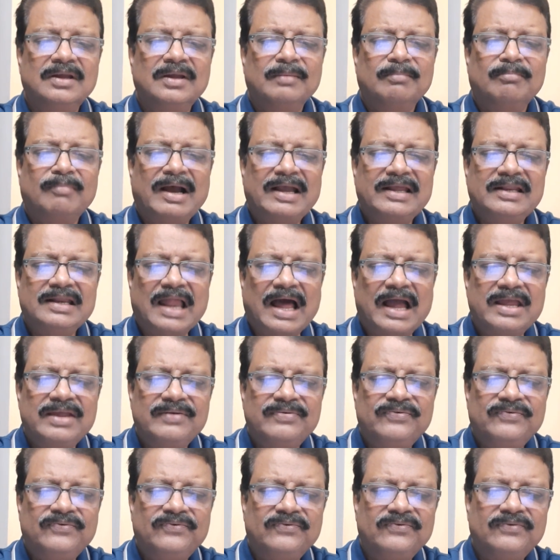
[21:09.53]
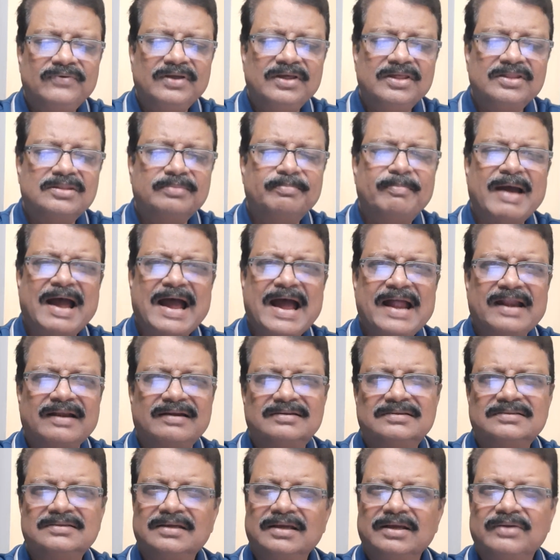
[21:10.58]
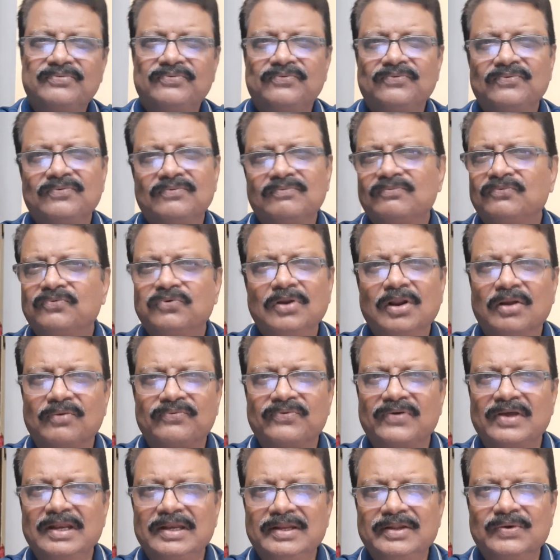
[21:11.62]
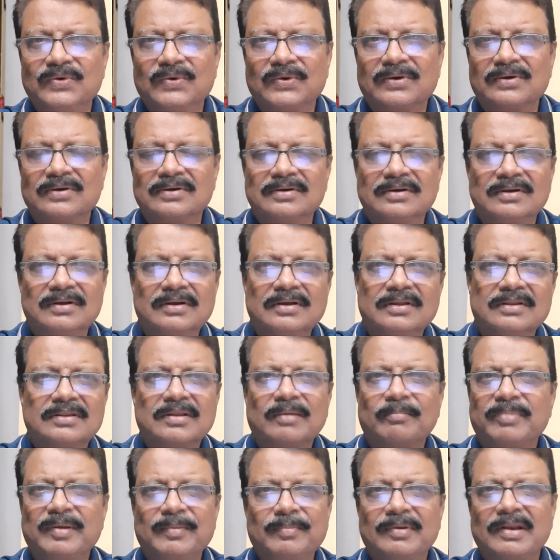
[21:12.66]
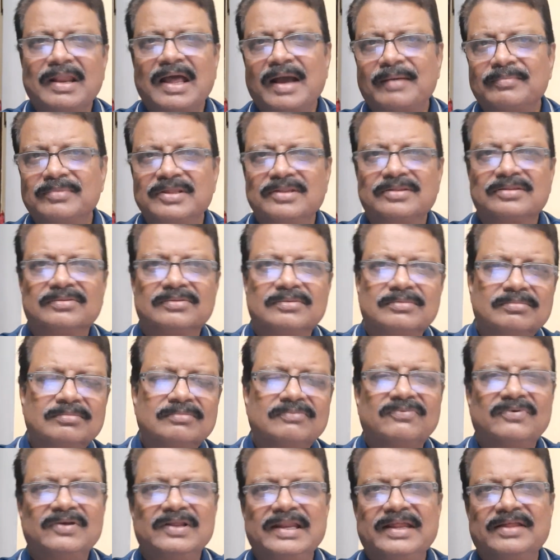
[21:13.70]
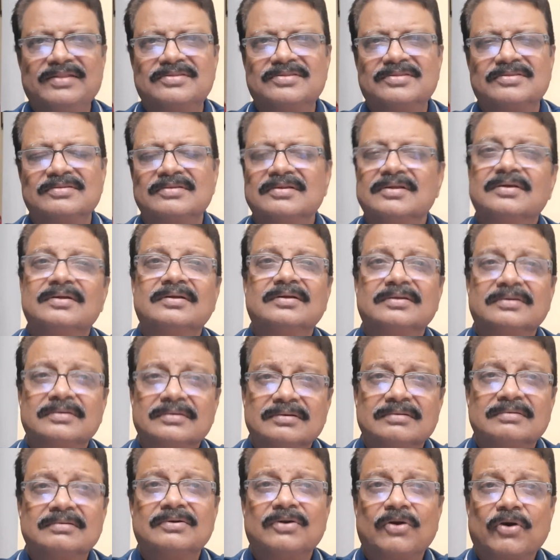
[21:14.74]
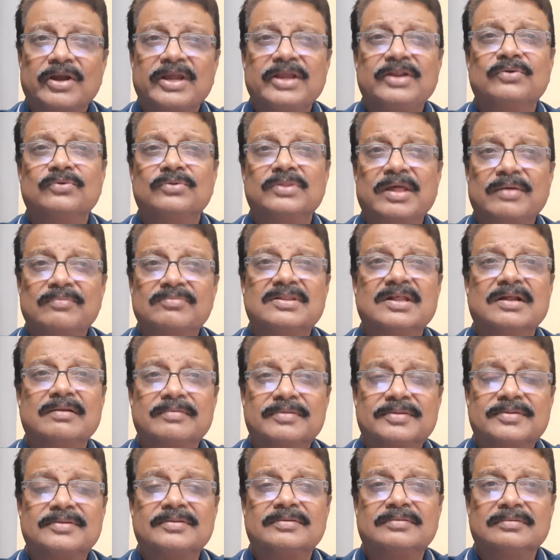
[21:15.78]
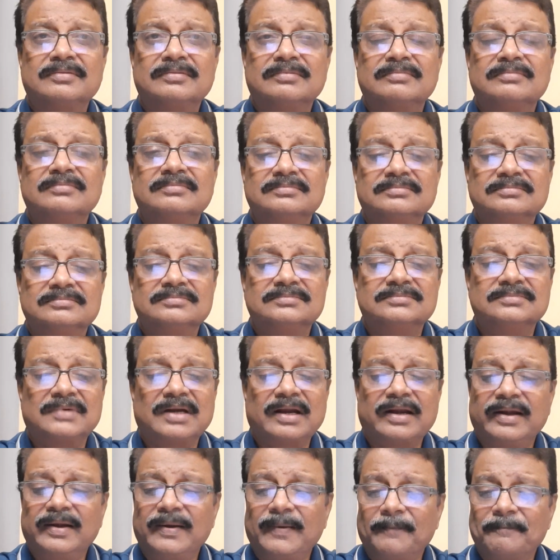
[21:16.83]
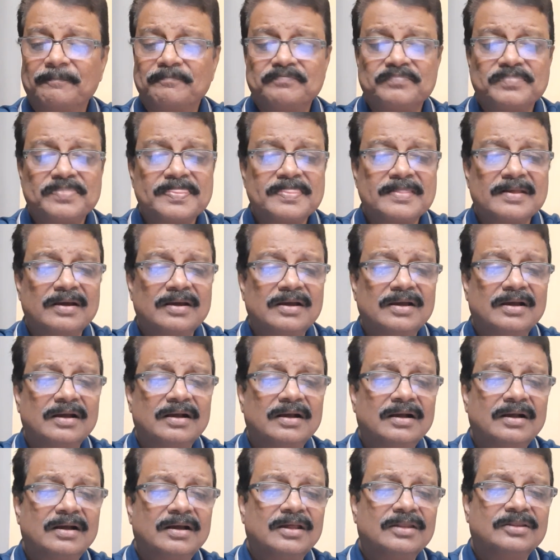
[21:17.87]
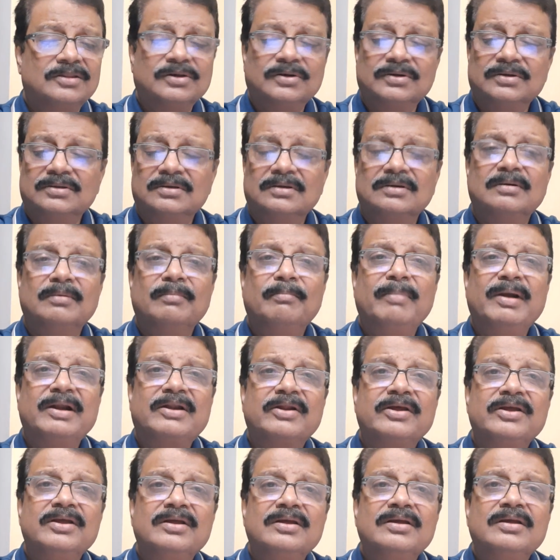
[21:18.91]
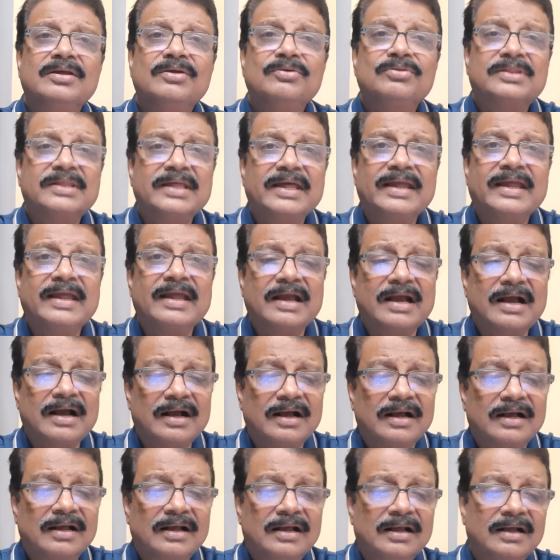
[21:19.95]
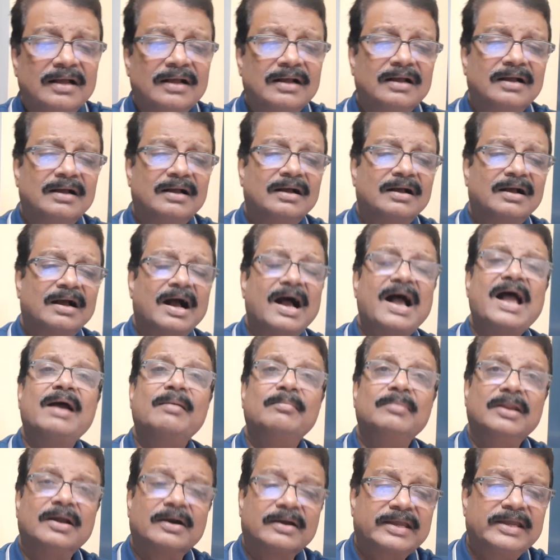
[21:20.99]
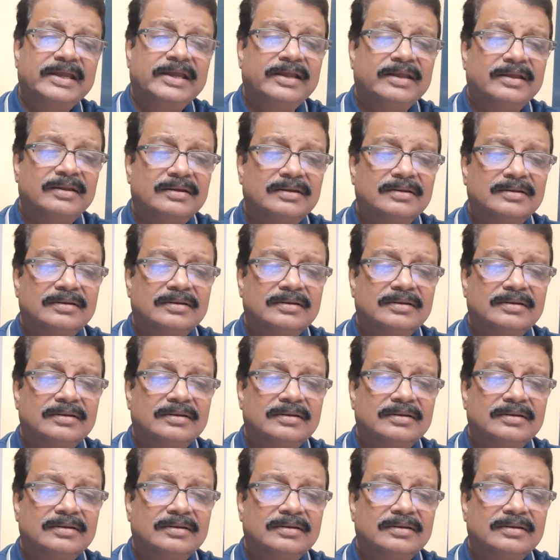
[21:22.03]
My life is bad, if full of failure. Some people have these feelings, talking to themselves, right? So better you say, I am lucky.